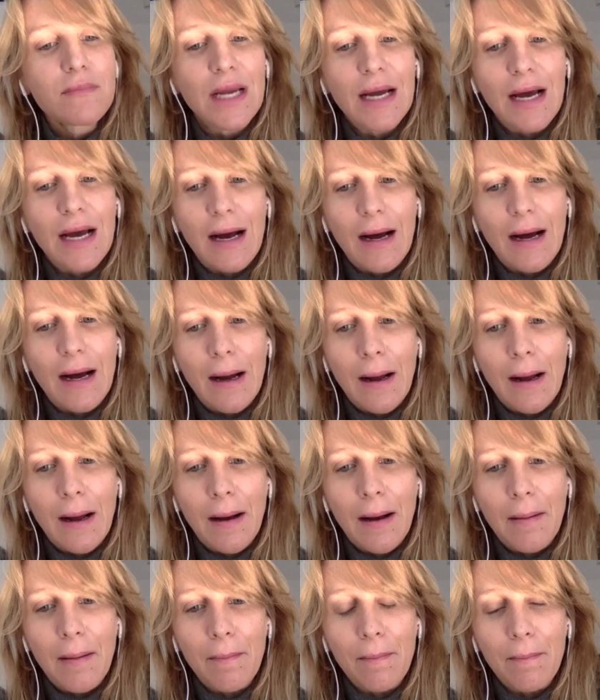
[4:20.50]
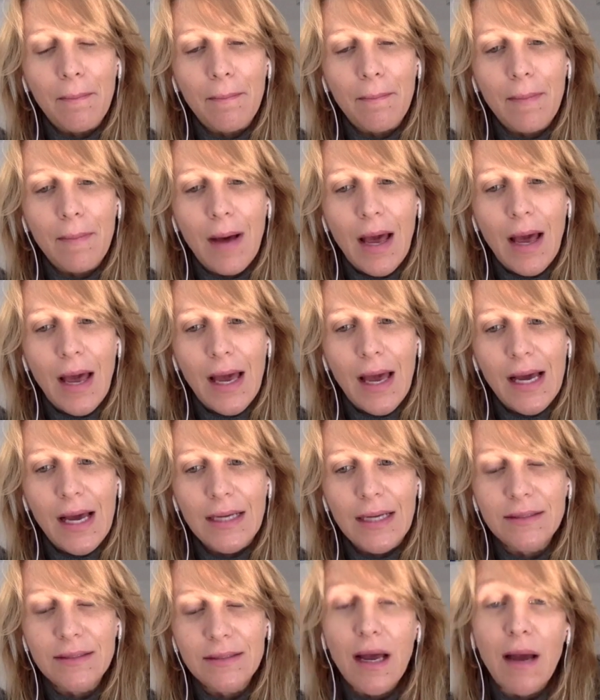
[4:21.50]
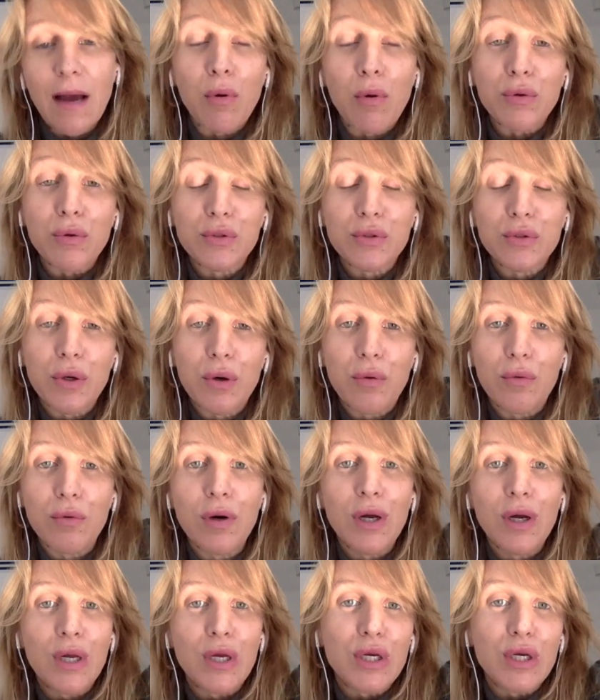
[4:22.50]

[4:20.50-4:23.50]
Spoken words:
And I'm also,